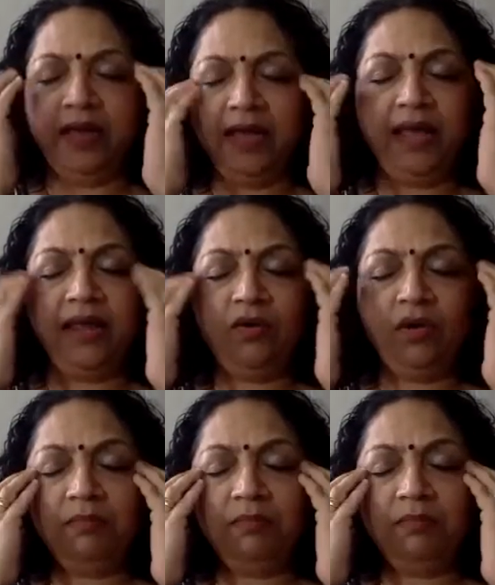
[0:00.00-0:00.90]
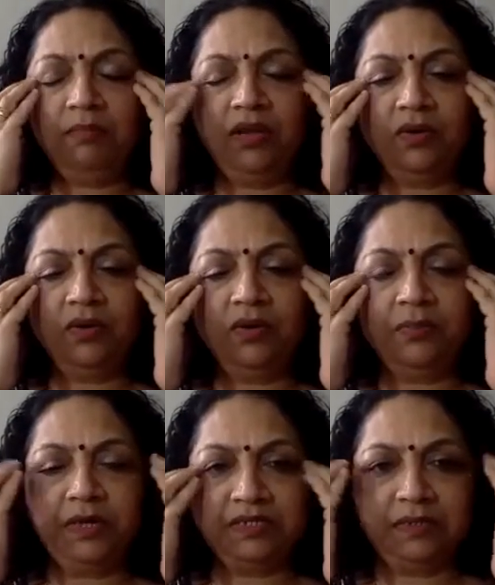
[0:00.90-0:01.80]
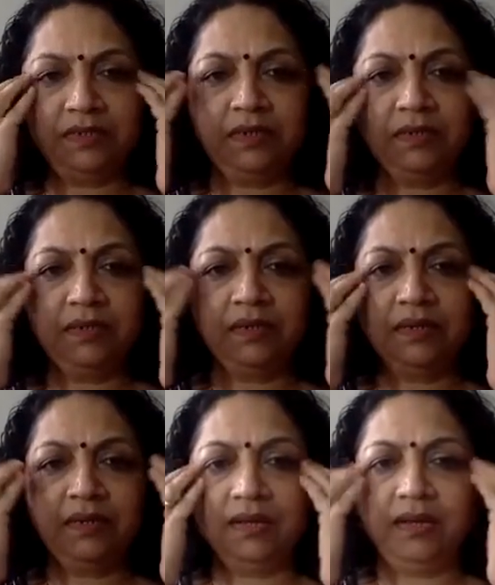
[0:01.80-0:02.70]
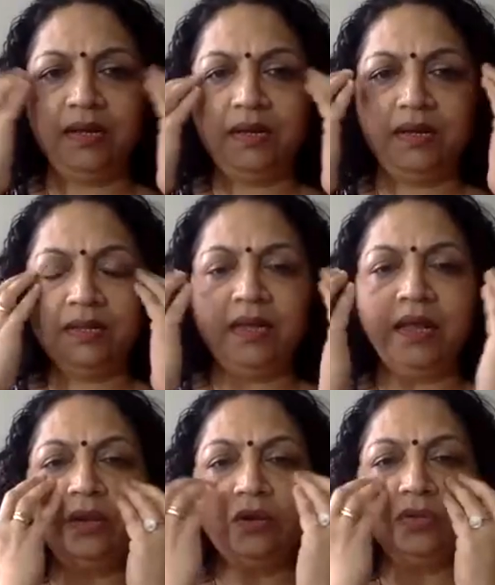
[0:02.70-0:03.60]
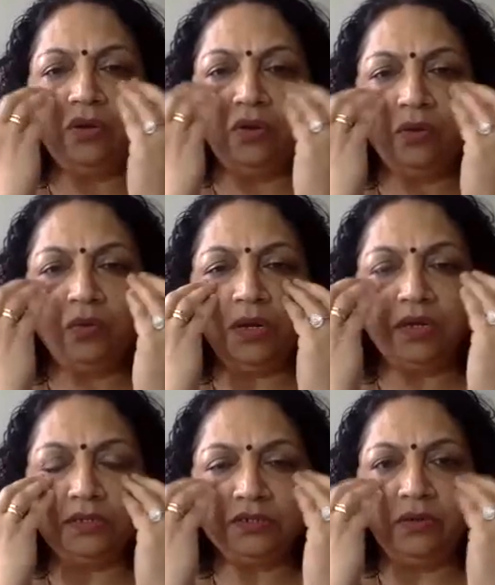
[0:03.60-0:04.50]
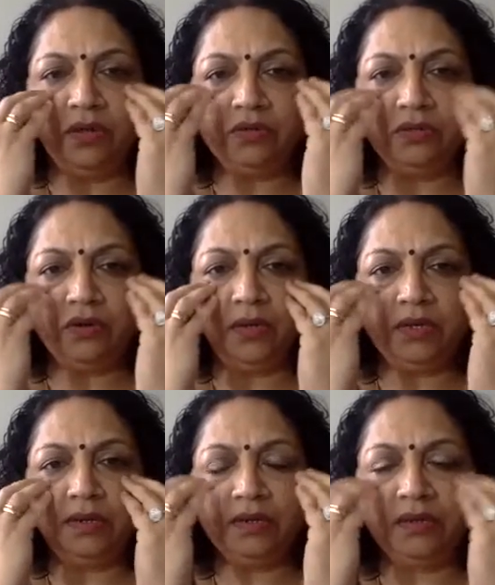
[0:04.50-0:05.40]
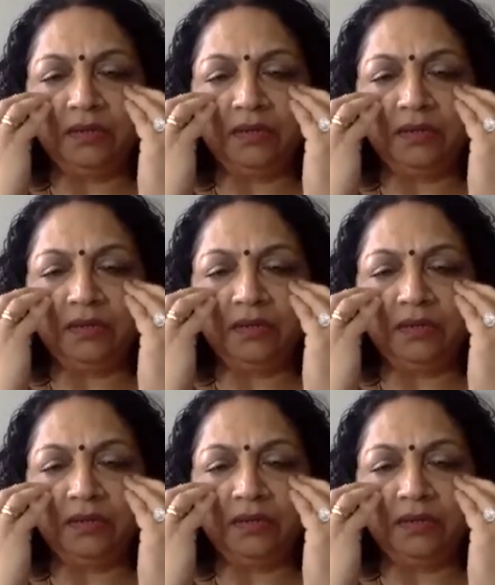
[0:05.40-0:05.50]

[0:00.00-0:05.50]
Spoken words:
And I know I'm not the only person. I know the whole world is going through it.